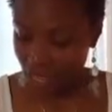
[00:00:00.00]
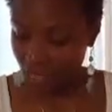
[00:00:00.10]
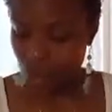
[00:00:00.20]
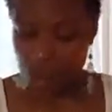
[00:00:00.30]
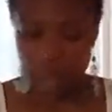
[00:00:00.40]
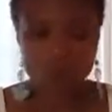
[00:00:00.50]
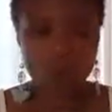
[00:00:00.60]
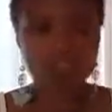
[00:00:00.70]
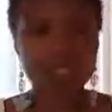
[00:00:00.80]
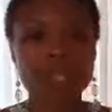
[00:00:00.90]
So I
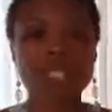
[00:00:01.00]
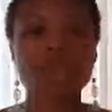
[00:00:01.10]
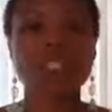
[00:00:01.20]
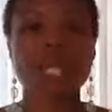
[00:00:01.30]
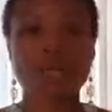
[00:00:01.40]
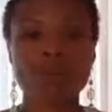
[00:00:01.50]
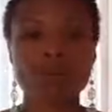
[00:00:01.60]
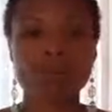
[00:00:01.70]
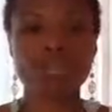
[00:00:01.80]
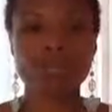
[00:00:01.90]
hope that this was
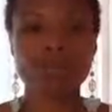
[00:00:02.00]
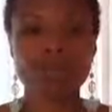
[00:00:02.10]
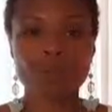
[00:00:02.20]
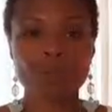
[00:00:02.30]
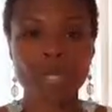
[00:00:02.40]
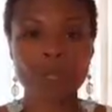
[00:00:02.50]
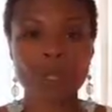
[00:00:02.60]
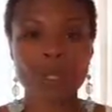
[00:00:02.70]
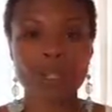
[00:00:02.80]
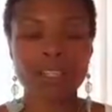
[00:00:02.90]
helpful for
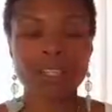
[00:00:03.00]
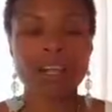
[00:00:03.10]
people.